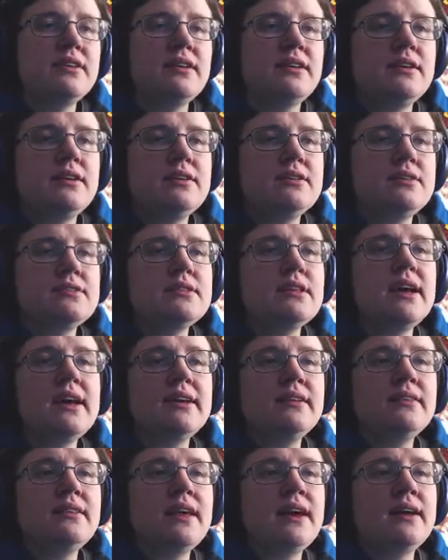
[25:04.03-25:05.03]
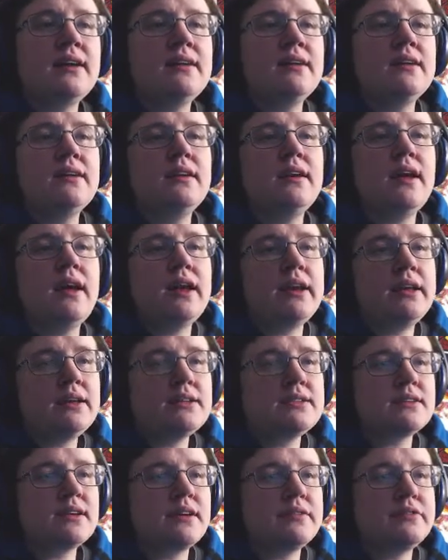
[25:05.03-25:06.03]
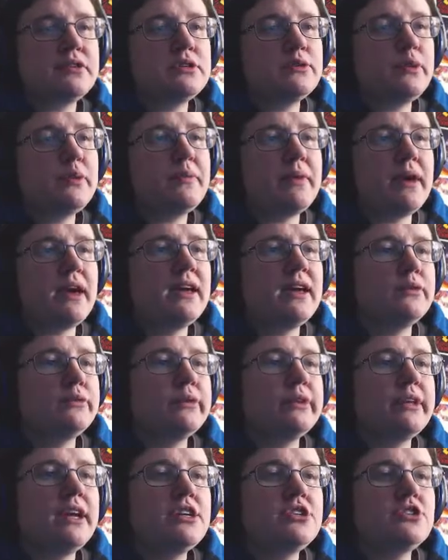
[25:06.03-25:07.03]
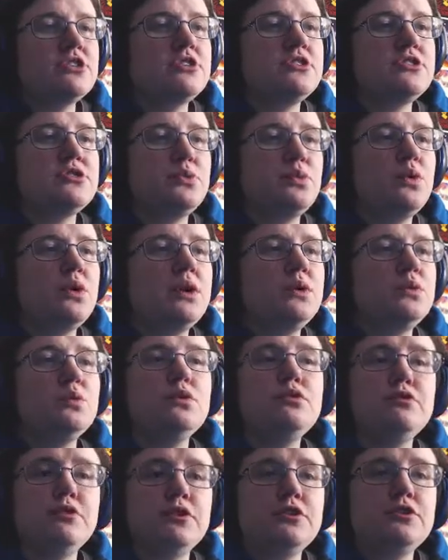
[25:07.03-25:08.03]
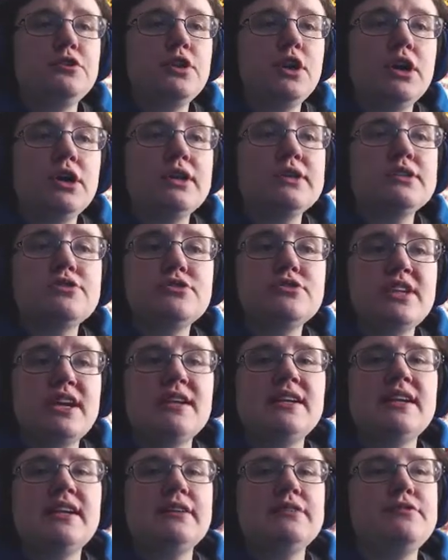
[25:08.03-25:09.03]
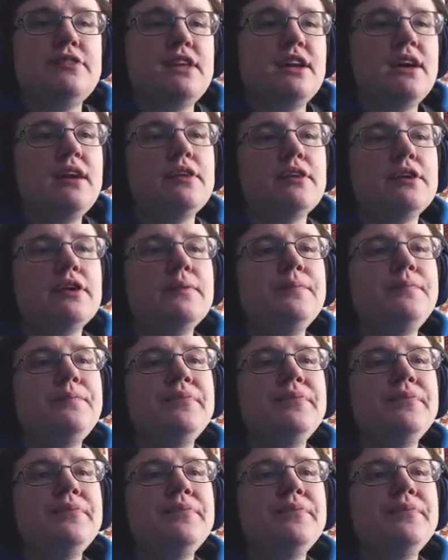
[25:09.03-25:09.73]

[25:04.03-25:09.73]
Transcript: it is like that any discoveries we make in relation to one will further our understanding of the other.